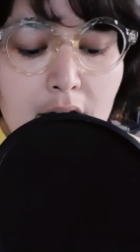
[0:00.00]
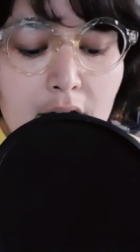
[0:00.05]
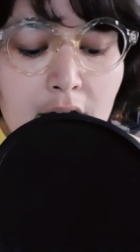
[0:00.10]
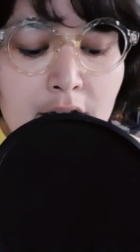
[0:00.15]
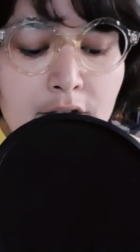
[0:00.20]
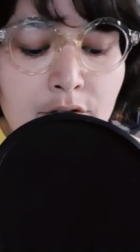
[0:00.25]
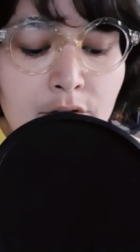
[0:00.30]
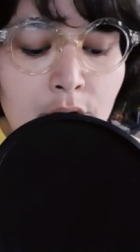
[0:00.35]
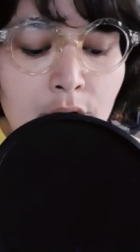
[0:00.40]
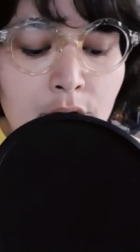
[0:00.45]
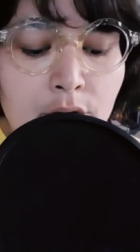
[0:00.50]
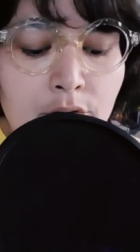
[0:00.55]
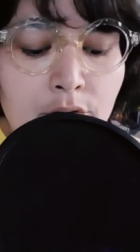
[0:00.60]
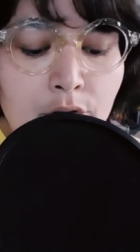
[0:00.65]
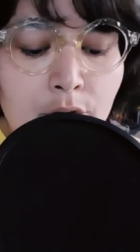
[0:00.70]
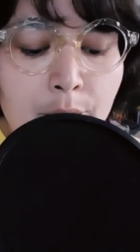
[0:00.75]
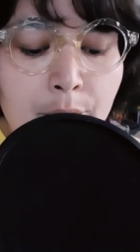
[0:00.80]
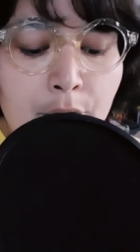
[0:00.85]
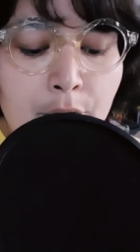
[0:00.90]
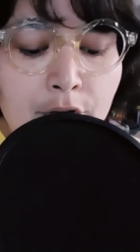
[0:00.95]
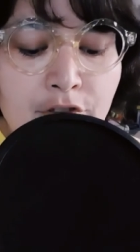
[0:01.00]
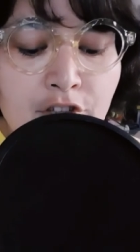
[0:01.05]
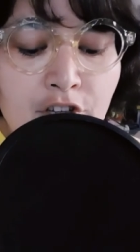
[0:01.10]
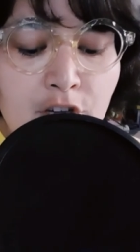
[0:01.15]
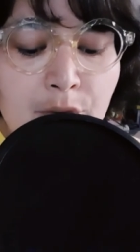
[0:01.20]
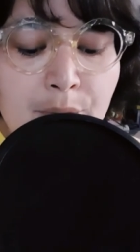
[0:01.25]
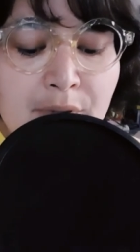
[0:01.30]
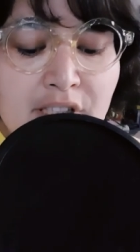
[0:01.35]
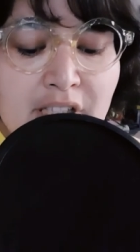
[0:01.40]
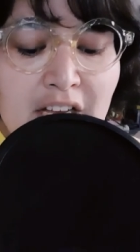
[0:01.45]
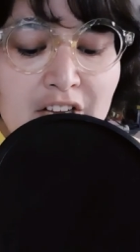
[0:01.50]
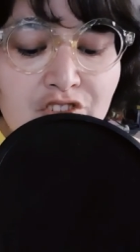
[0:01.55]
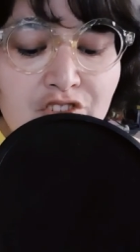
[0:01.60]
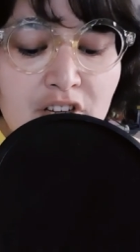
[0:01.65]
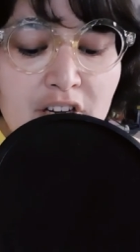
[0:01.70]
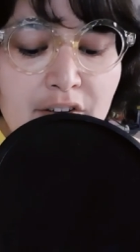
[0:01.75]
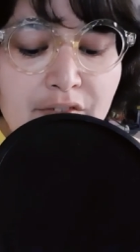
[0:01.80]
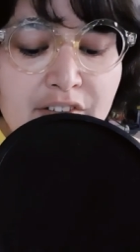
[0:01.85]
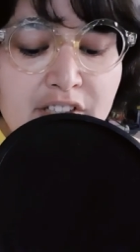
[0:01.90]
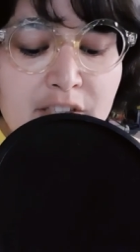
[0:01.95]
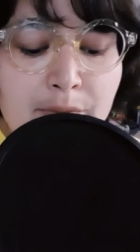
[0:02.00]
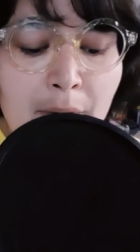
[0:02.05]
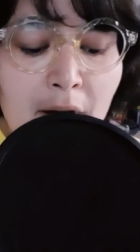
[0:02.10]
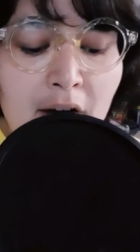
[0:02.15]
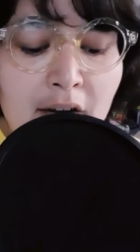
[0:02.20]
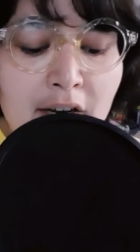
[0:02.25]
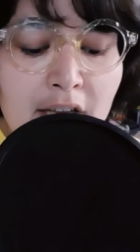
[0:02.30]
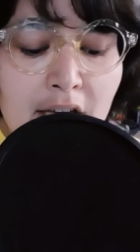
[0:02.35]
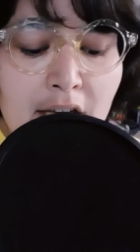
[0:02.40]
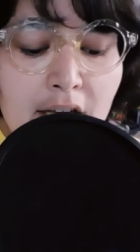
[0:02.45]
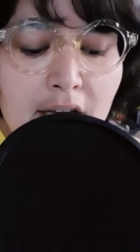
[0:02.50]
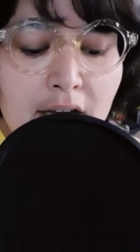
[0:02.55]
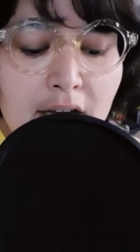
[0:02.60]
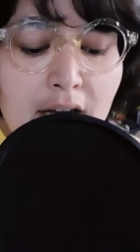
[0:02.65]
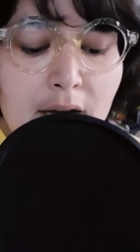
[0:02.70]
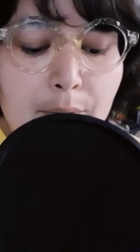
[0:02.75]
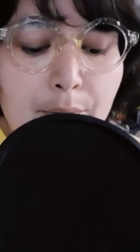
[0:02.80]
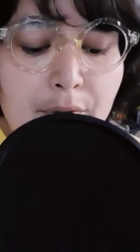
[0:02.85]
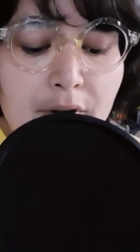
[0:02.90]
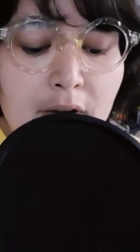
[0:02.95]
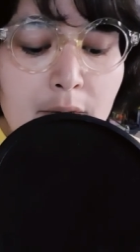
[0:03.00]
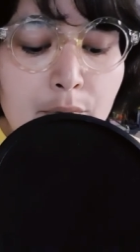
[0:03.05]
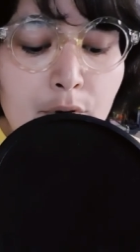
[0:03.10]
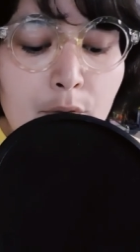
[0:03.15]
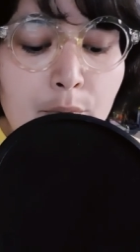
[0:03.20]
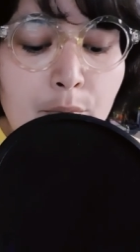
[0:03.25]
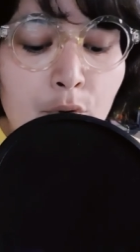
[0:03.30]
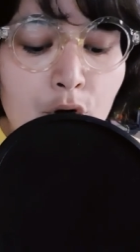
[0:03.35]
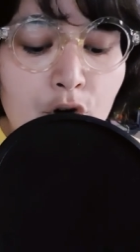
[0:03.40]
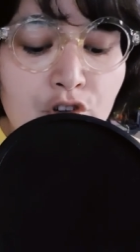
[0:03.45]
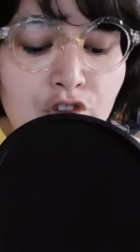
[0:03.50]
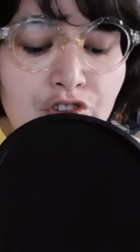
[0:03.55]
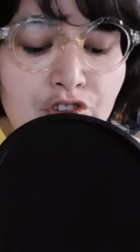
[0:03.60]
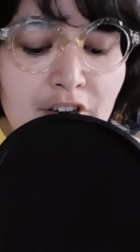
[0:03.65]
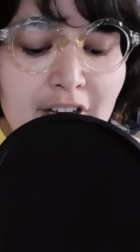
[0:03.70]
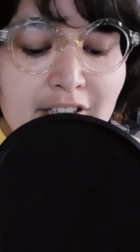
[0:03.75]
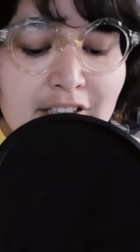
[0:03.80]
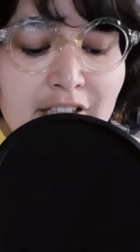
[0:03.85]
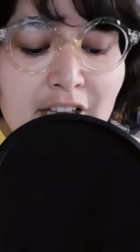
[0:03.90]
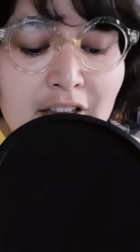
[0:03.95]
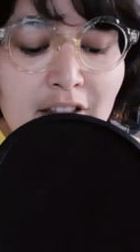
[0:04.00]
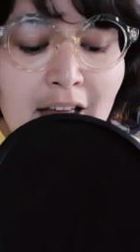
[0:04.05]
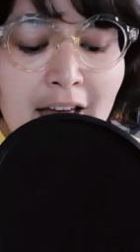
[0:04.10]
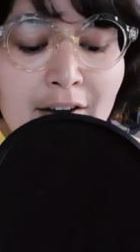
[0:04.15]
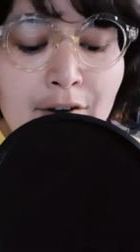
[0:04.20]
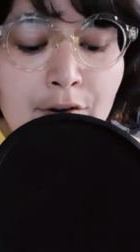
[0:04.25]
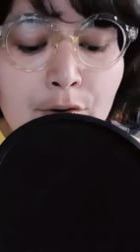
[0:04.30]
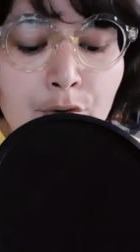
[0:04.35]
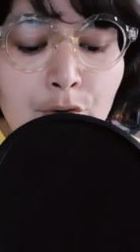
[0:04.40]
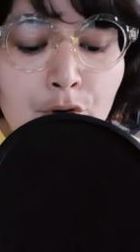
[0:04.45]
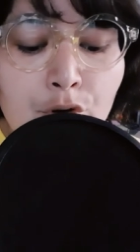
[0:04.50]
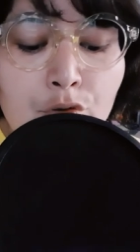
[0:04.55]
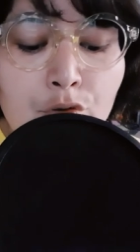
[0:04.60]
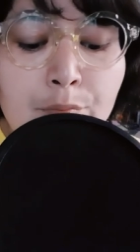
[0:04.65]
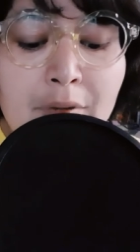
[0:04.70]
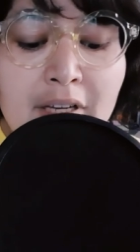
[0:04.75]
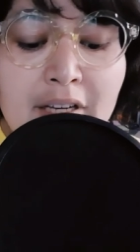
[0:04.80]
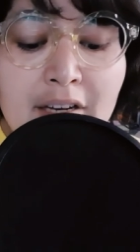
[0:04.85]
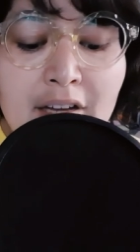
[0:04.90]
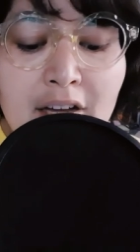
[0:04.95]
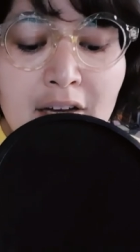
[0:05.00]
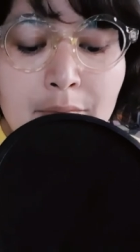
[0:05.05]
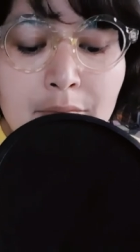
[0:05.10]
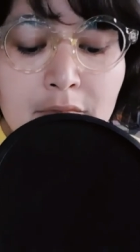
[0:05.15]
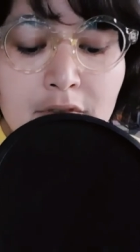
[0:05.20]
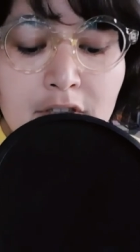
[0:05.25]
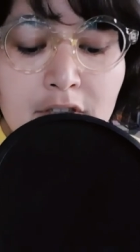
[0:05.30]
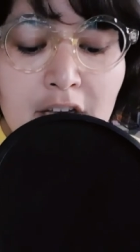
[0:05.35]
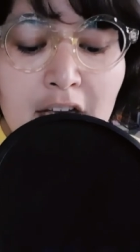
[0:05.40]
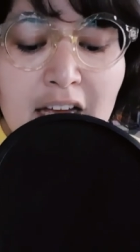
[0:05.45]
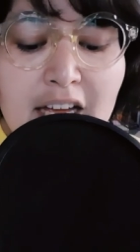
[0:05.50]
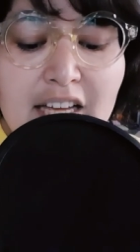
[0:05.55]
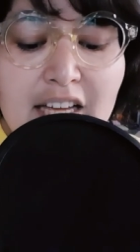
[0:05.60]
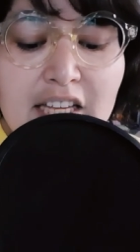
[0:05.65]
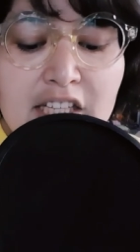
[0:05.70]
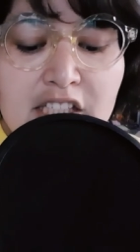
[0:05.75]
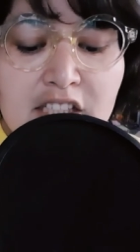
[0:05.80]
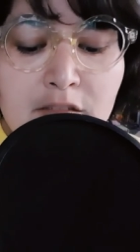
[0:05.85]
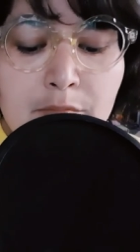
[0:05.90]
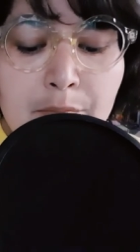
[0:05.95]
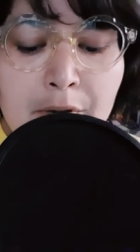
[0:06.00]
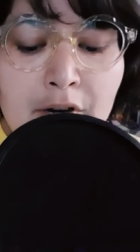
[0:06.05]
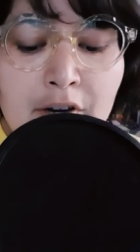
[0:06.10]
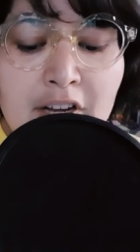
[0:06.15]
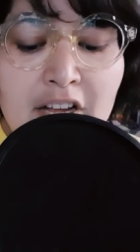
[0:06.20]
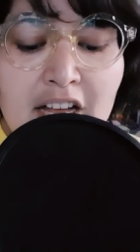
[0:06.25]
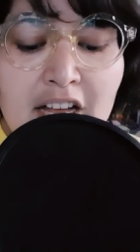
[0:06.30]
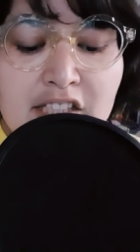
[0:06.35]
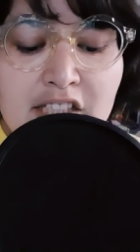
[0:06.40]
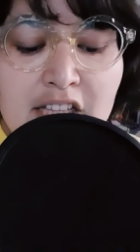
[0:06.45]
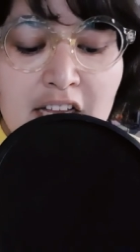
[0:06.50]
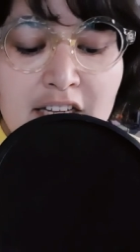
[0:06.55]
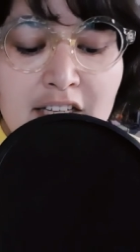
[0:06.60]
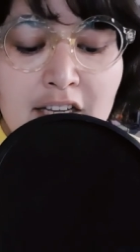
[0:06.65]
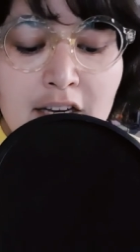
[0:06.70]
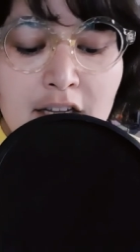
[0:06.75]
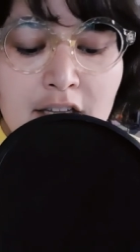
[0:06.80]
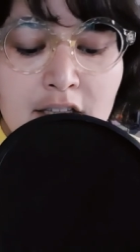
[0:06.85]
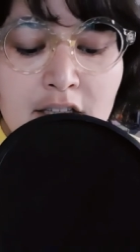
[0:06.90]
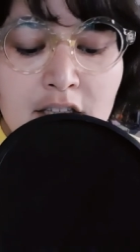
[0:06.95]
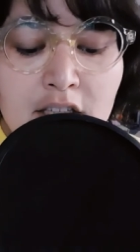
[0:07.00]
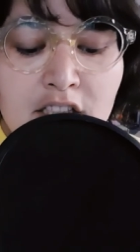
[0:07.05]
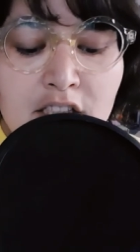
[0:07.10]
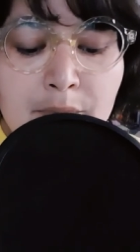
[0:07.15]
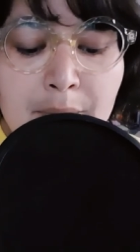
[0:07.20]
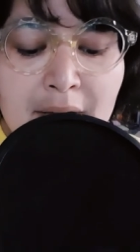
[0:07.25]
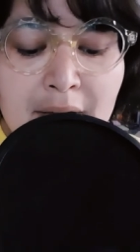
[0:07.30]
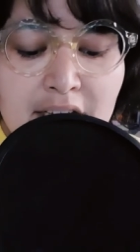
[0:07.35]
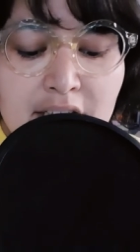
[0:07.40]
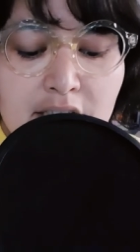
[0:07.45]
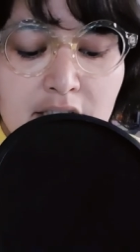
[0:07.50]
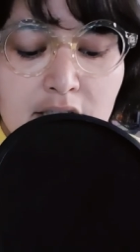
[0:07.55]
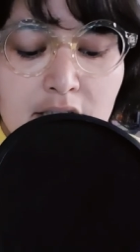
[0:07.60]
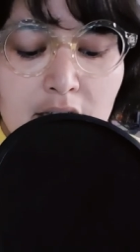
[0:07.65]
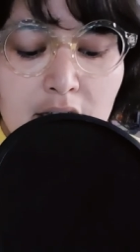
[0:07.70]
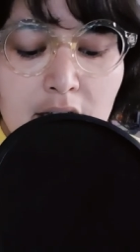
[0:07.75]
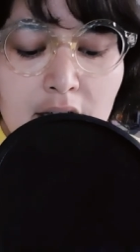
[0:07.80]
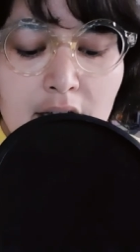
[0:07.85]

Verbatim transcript: A dull torpor took possession of his body, but in proportion as the latter grew benumbed, his spirit ascended into space.